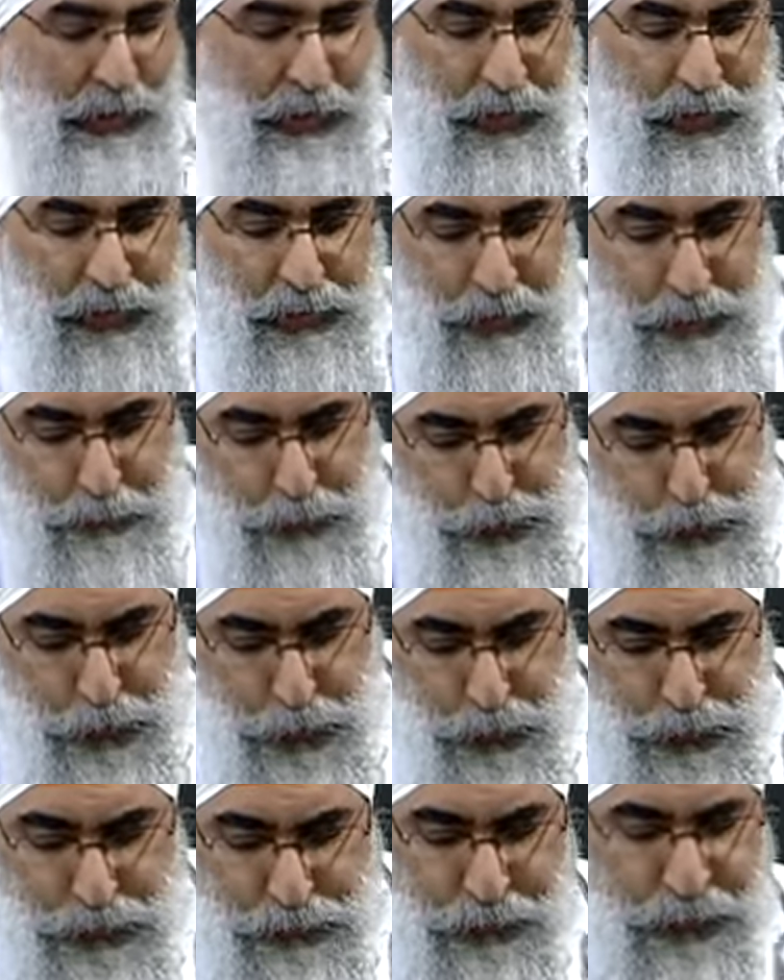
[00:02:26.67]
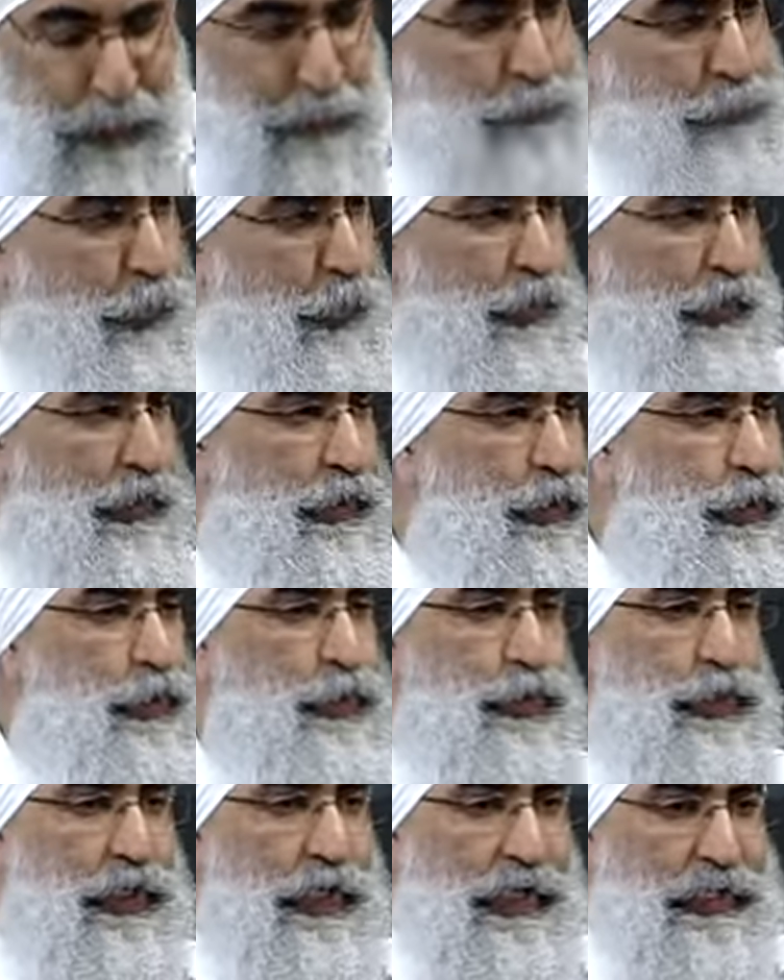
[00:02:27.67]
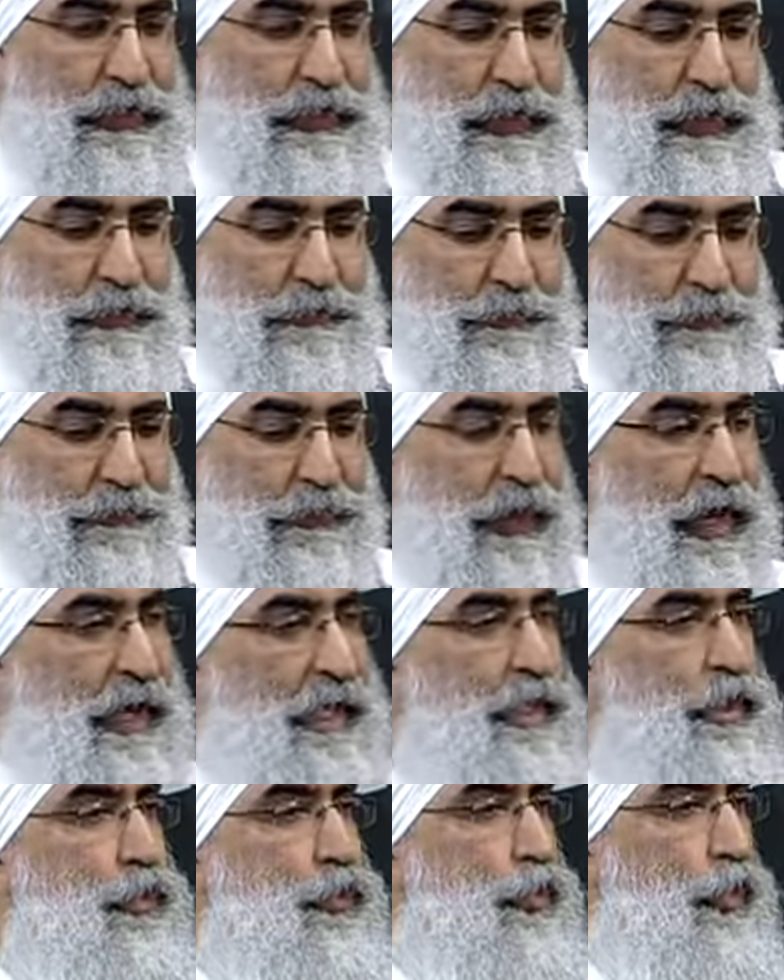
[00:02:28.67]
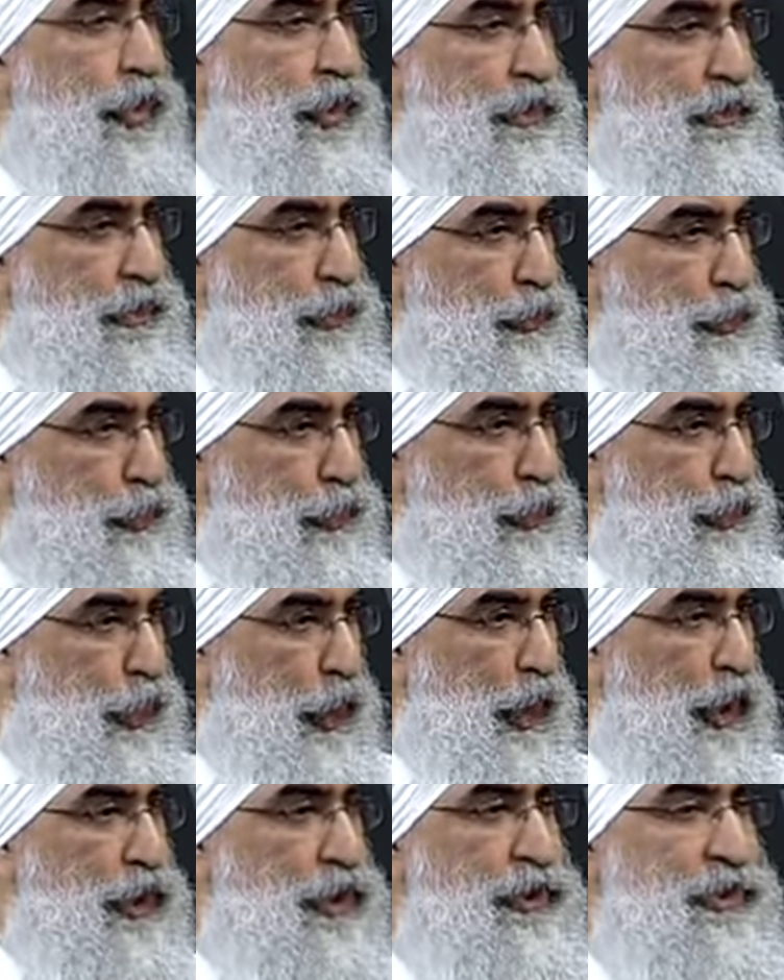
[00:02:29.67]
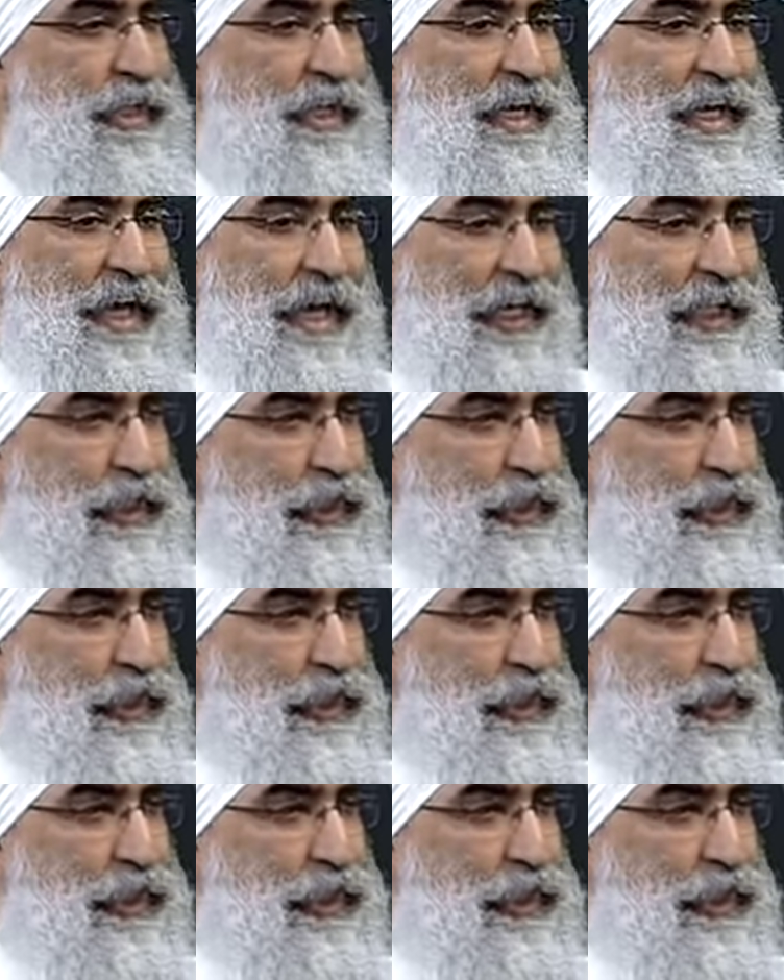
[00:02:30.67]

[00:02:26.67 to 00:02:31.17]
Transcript: Um, so it's very important to actually find what is the root cause and